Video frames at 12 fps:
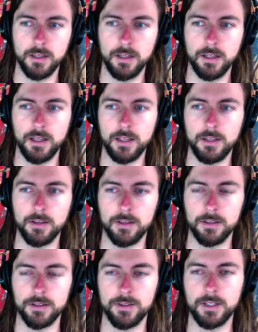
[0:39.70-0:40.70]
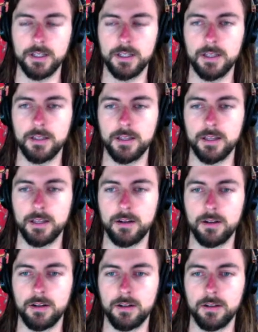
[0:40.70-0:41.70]
And you can see that
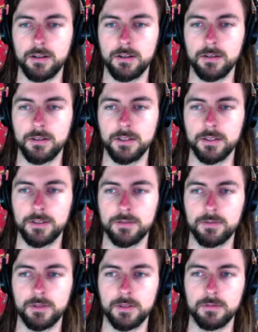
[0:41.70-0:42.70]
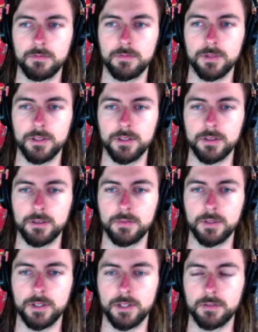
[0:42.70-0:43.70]
all this, we put this little
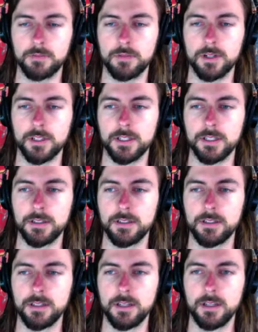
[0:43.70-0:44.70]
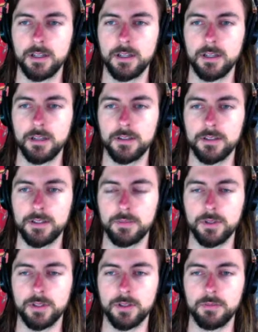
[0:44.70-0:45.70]
percussion part in.
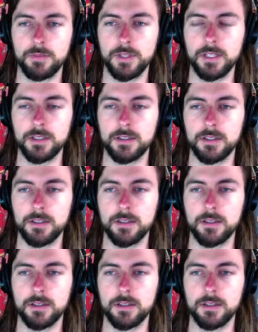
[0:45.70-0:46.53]
Simple little beat.